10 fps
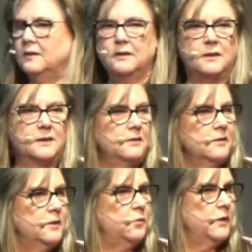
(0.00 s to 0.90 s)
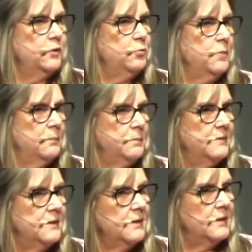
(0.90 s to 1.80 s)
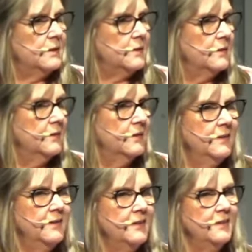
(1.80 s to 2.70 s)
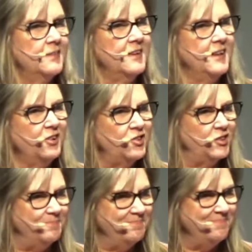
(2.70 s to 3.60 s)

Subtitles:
clearly what you might be seeking is connection.